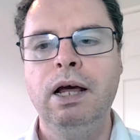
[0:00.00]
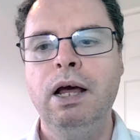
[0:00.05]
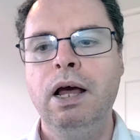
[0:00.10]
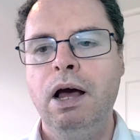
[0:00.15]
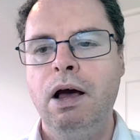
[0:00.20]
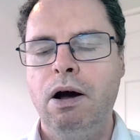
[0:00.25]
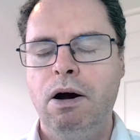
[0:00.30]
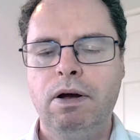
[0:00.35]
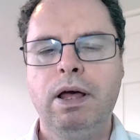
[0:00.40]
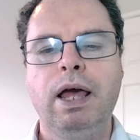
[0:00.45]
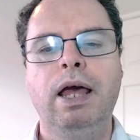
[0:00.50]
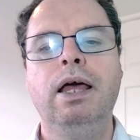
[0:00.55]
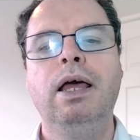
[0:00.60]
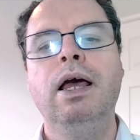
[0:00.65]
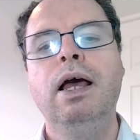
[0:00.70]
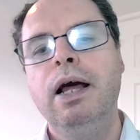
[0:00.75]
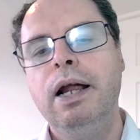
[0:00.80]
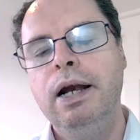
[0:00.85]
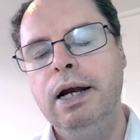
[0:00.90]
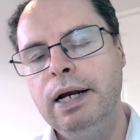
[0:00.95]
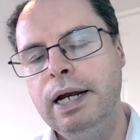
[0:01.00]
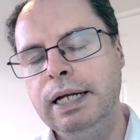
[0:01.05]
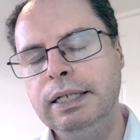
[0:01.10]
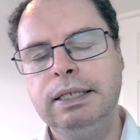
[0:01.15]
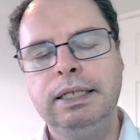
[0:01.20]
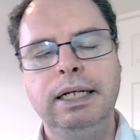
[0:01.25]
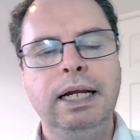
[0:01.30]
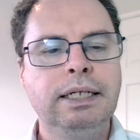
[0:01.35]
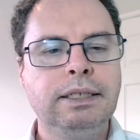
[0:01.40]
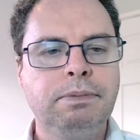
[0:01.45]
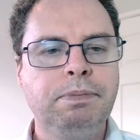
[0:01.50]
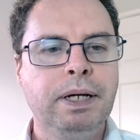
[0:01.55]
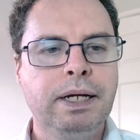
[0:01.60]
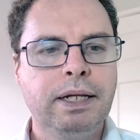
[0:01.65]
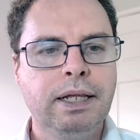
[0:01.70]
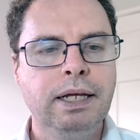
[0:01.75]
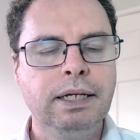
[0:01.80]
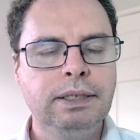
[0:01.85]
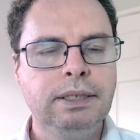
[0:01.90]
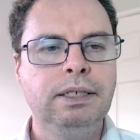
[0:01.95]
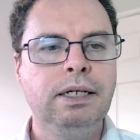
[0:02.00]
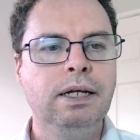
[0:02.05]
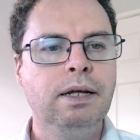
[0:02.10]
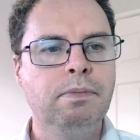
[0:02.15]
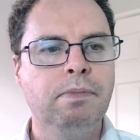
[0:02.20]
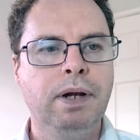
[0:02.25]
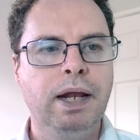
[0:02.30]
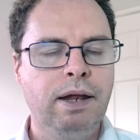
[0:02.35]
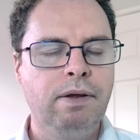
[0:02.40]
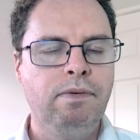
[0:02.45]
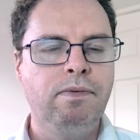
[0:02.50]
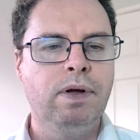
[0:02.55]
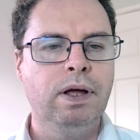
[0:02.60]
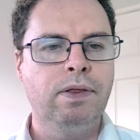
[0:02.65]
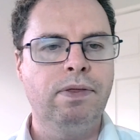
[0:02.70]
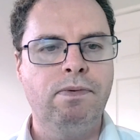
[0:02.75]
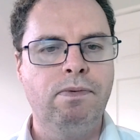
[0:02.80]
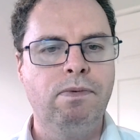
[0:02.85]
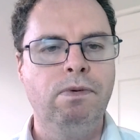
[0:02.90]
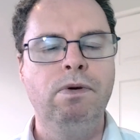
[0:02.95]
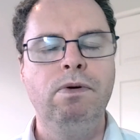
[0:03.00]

okay, let's pick this team, and then if we get through,